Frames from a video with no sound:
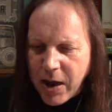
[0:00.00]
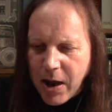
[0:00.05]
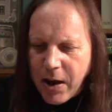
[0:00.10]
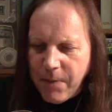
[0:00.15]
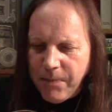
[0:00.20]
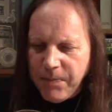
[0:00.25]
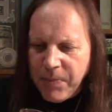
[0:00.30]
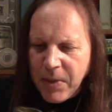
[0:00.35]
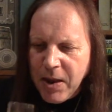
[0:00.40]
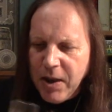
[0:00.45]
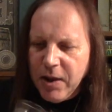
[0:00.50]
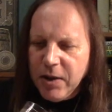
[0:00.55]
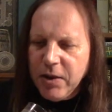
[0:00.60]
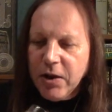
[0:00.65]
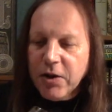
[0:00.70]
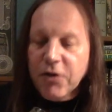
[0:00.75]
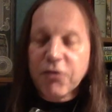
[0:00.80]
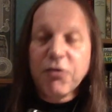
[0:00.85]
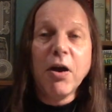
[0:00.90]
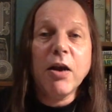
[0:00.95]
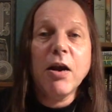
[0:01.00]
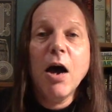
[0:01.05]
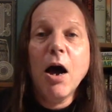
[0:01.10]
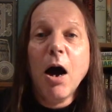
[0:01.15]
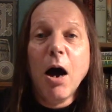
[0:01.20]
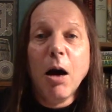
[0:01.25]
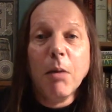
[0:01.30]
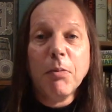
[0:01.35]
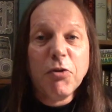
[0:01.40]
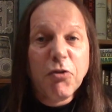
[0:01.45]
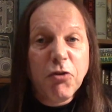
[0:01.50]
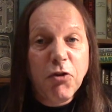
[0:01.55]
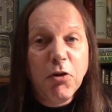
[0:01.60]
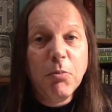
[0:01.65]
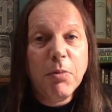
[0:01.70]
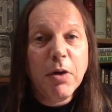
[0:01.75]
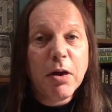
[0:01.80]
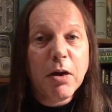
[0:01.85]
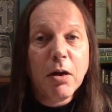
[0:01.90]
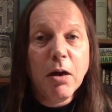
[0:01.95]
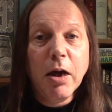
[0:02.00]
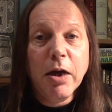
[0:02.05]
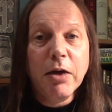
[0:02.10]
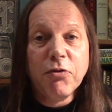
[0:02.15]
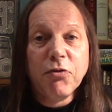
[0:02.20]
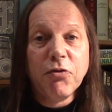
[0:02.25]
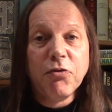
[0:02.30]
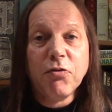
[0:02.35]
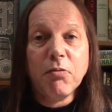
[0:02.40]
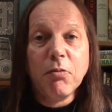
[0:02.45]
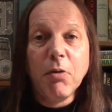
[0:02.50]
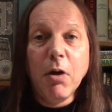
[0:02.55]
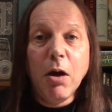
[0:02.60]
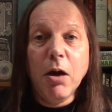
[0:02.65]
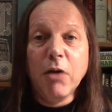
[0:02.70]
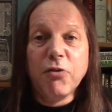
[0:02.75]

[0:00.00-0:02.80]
Like I said, I'm assuming it's